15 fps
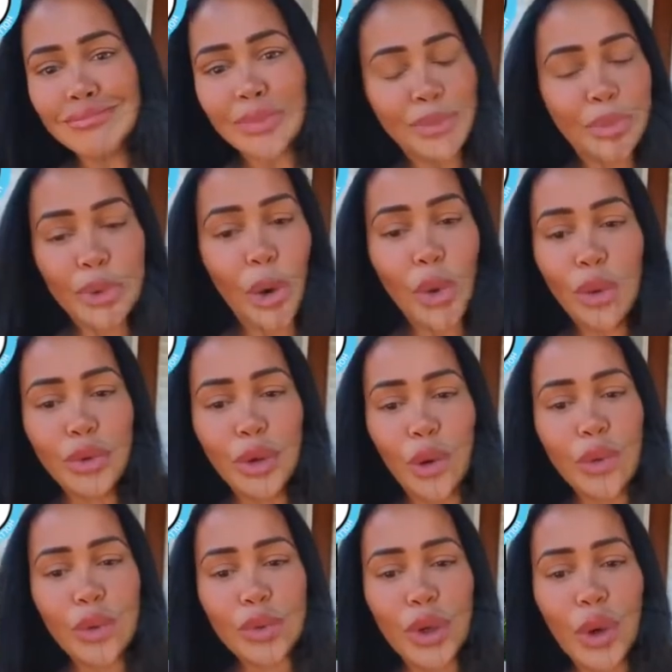
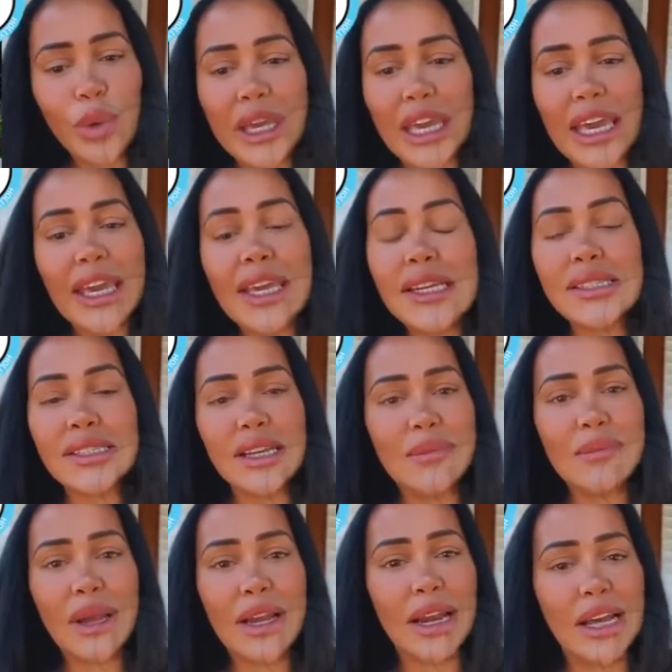No kid is sitting in
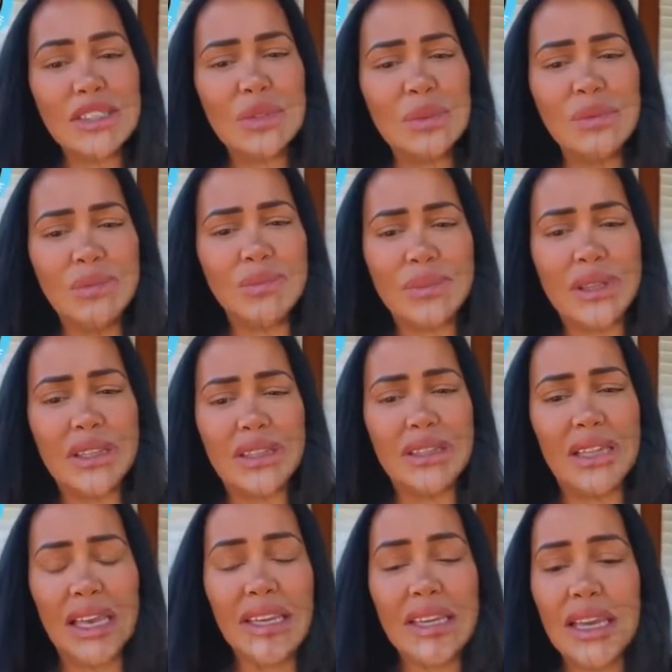my classroom
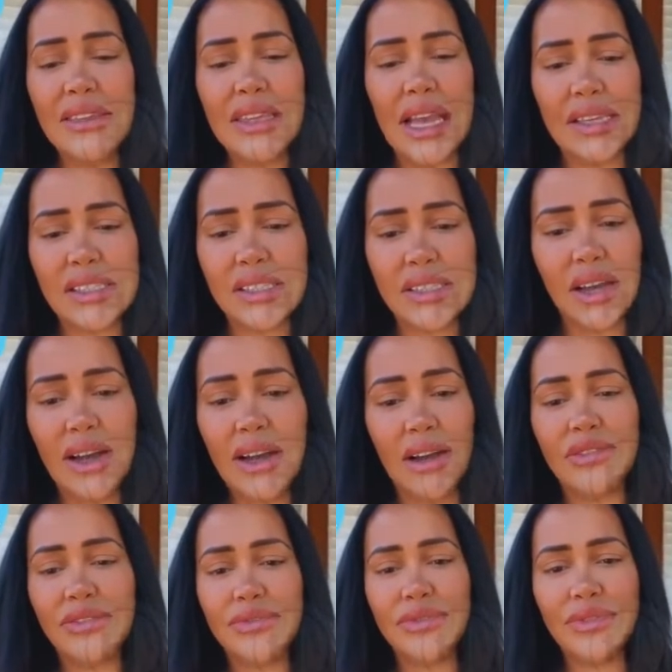thinking that
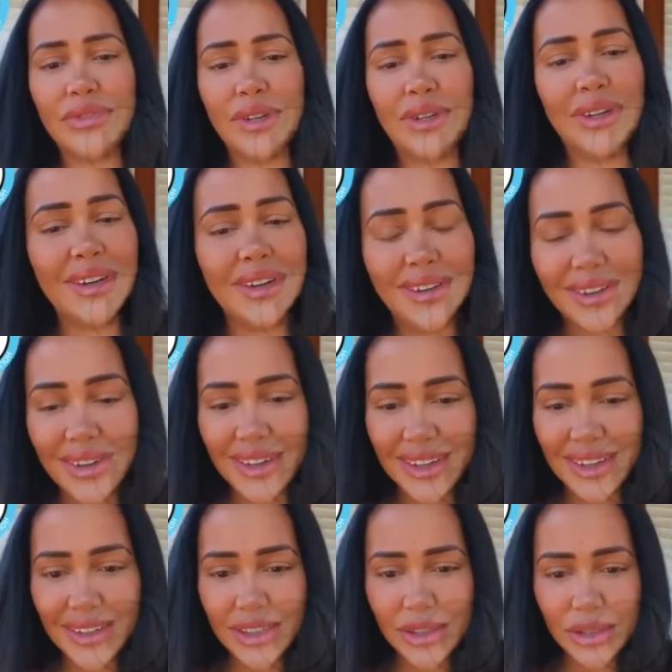stuff.
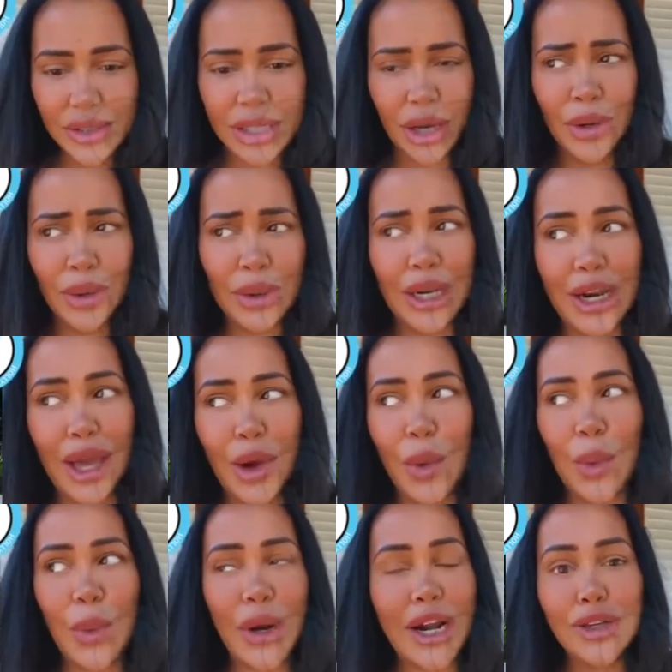So, like,
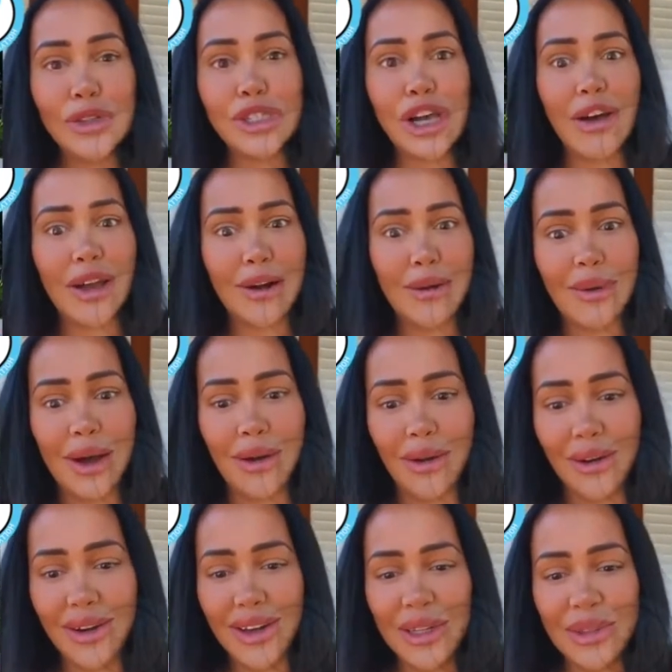what are you talking
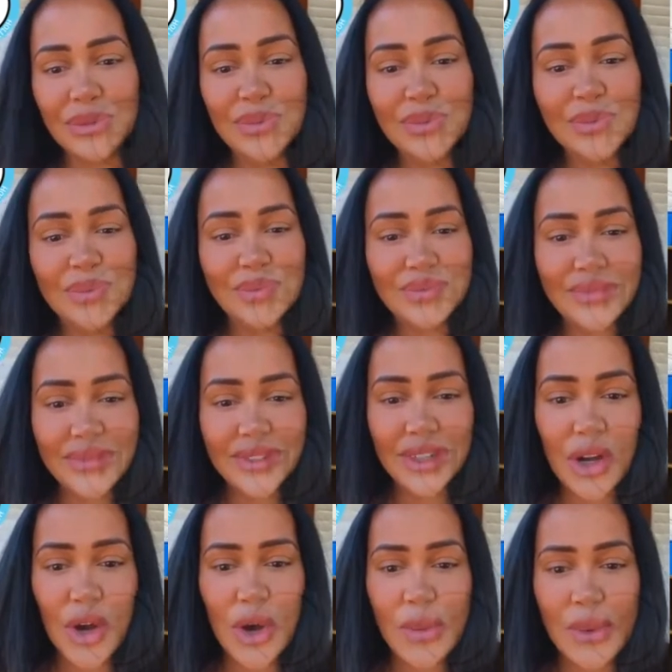about?
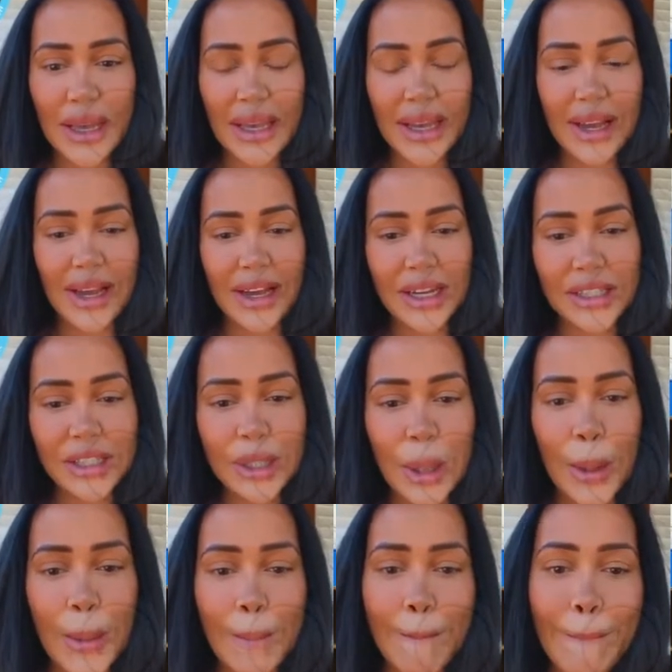Oh my gosh.
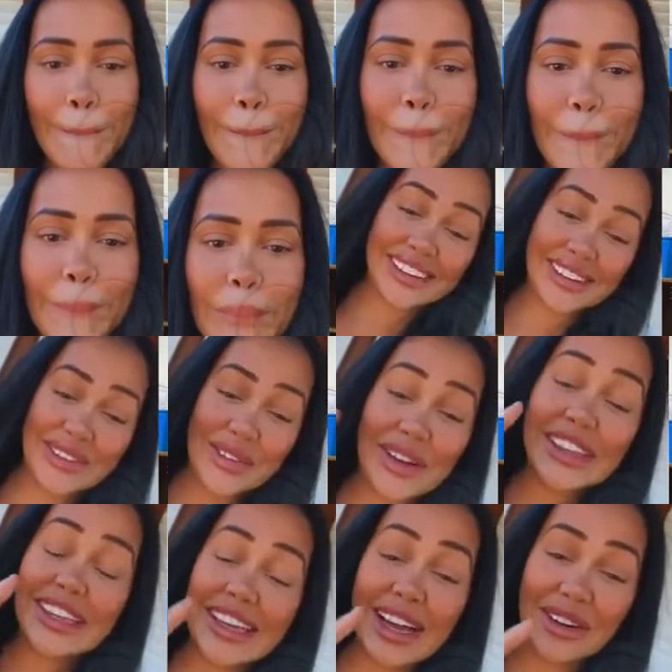
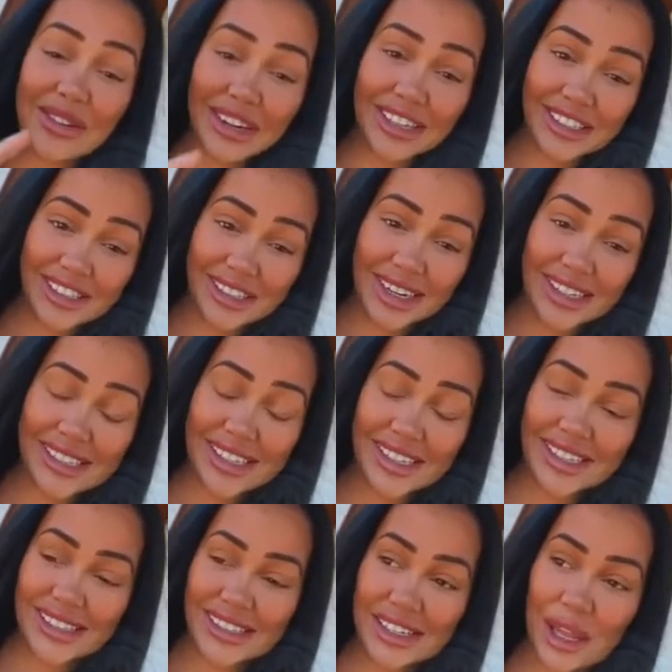One thing I want to address
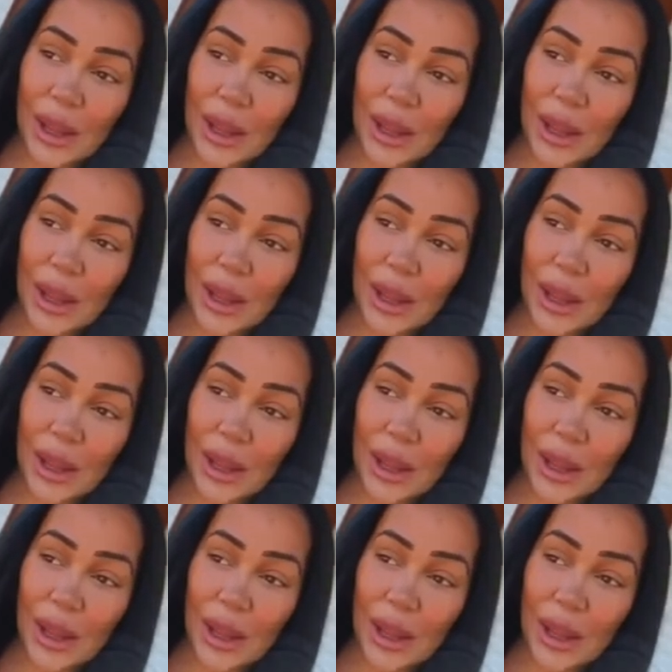is